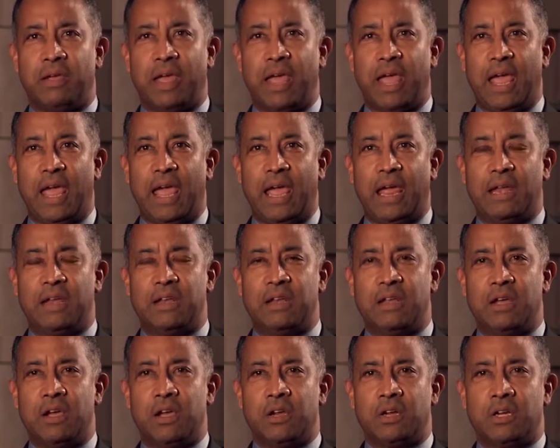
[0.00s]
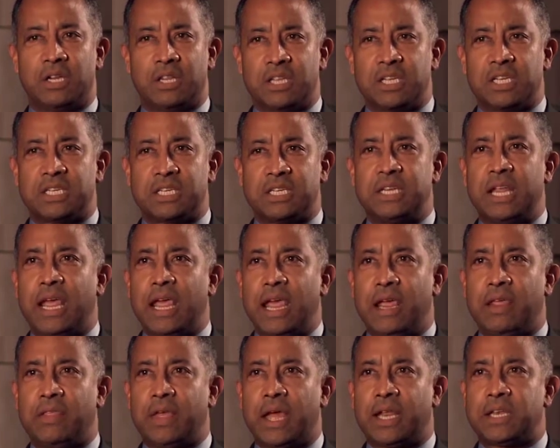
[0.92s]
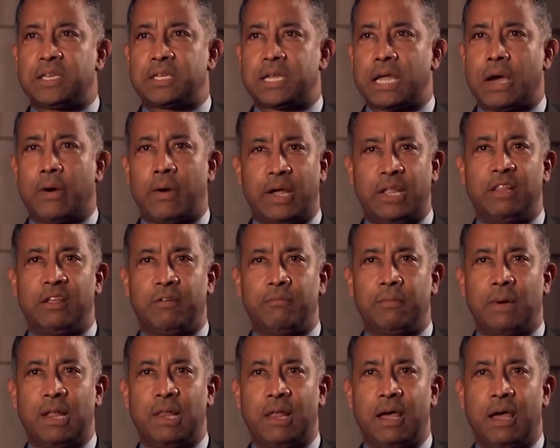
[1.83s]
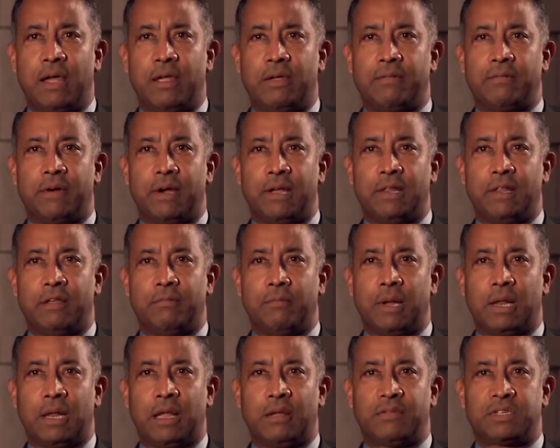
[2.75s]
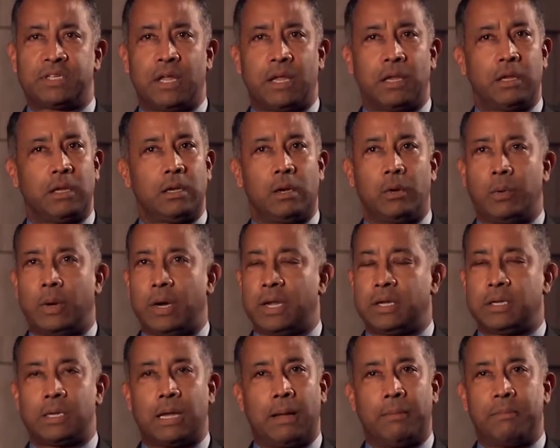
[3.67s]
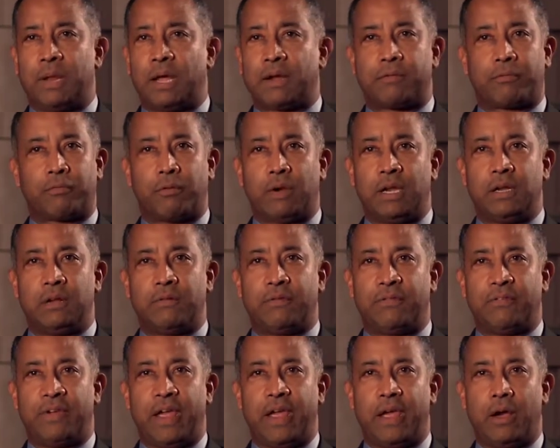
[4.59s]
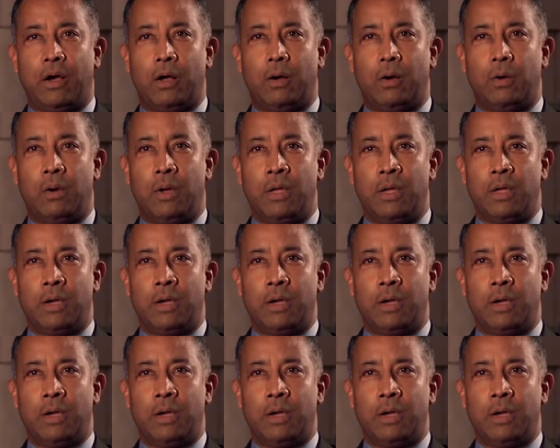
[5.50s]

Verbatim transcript: And to this day, that's how I live my life. I live my life saying, you know what, I'm not afraid to fail.